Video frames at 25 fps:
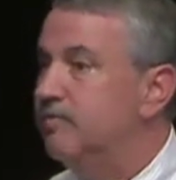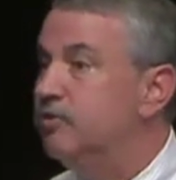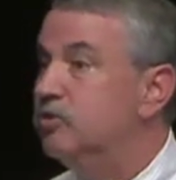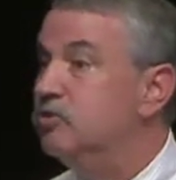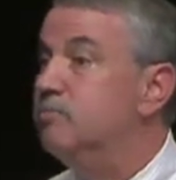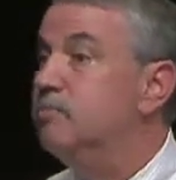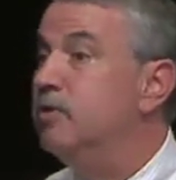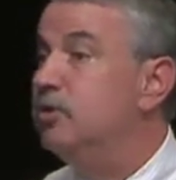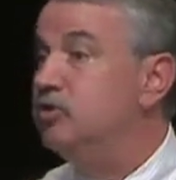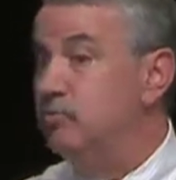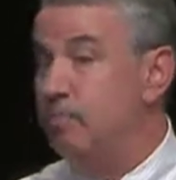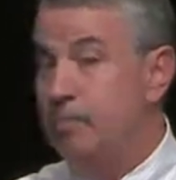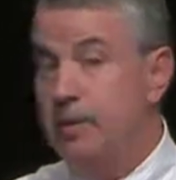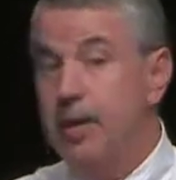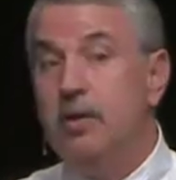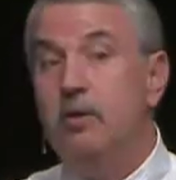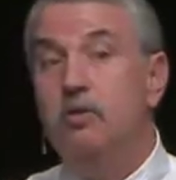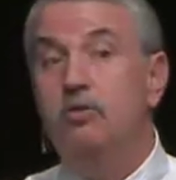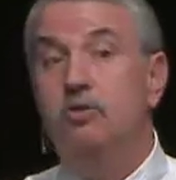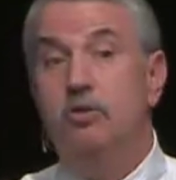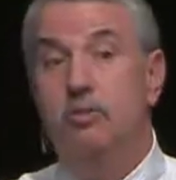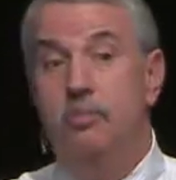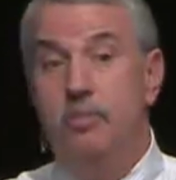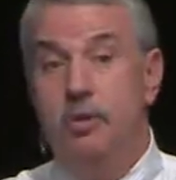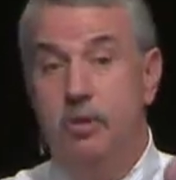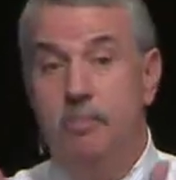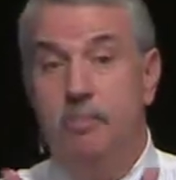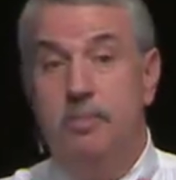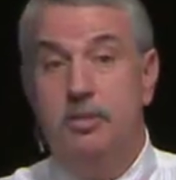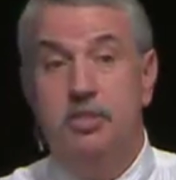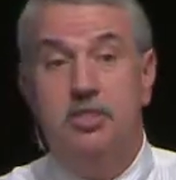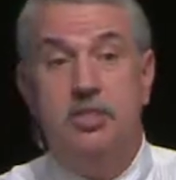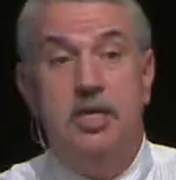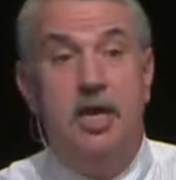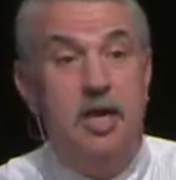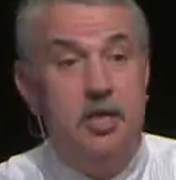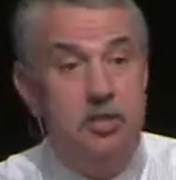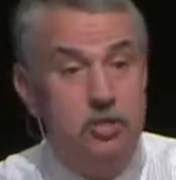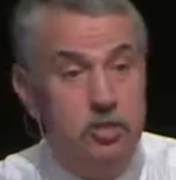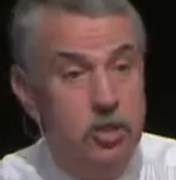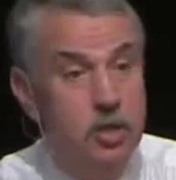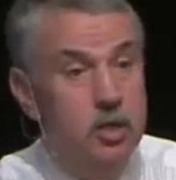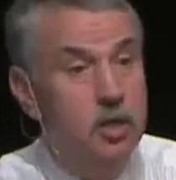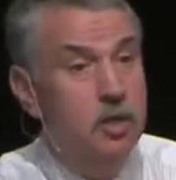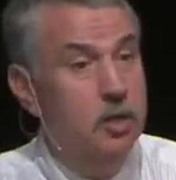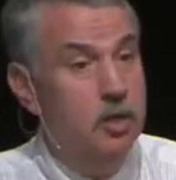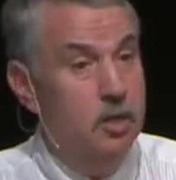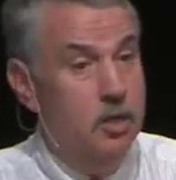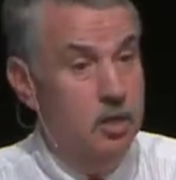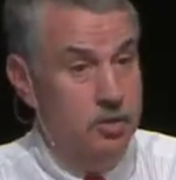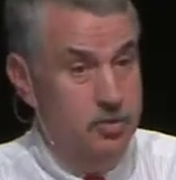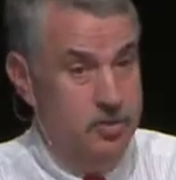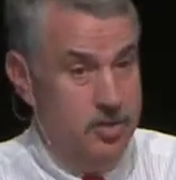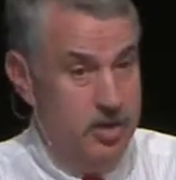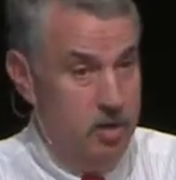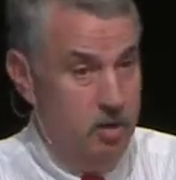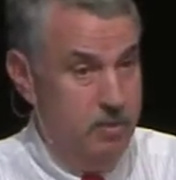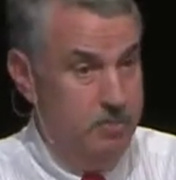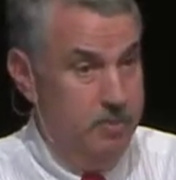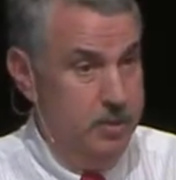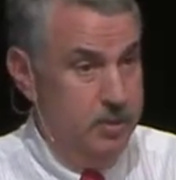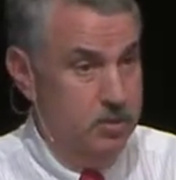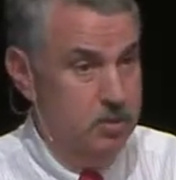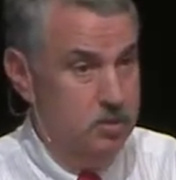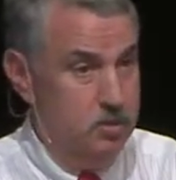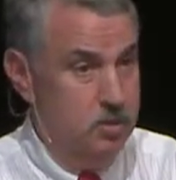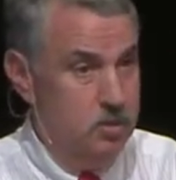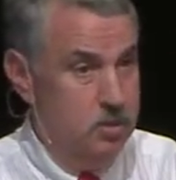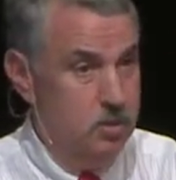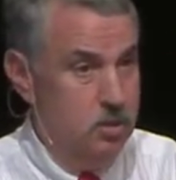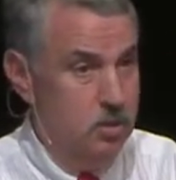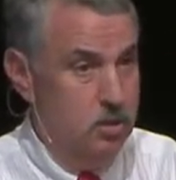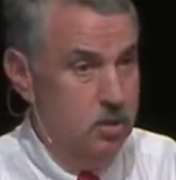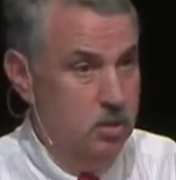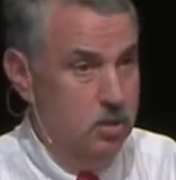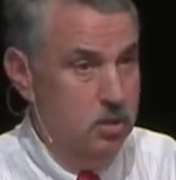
It's much better to be a massage therapist